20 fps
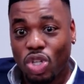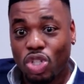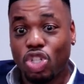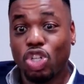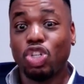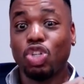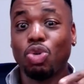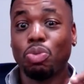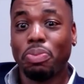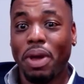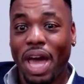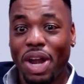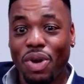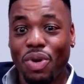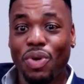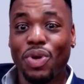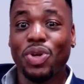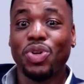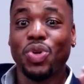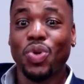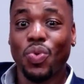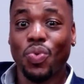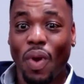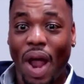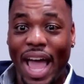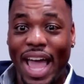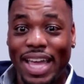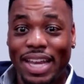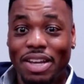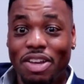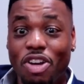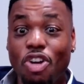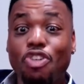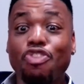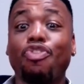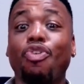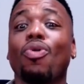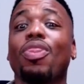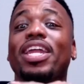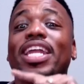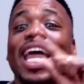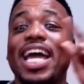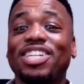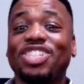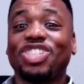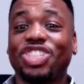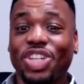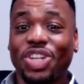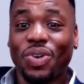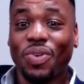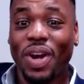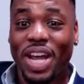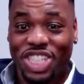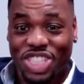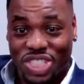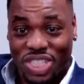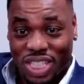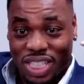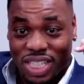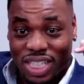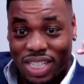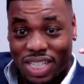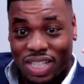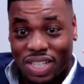to do better and do right for the next generation,